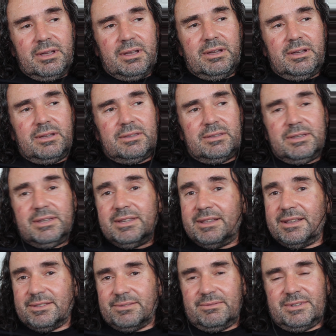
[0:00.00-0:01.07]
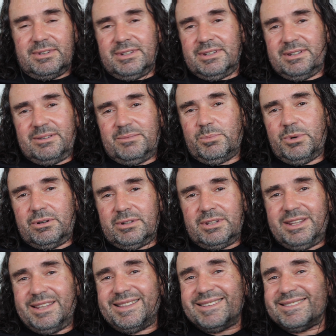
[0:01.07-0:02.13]
and he doesn't want to hear about
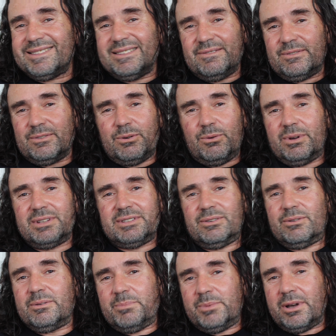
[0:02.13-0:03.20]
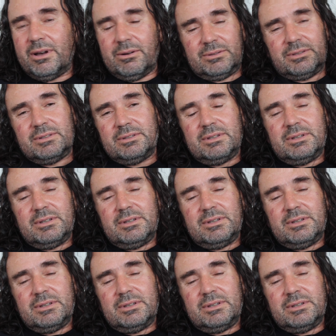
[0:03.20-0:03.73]
it. He doesn't even know what it's all about.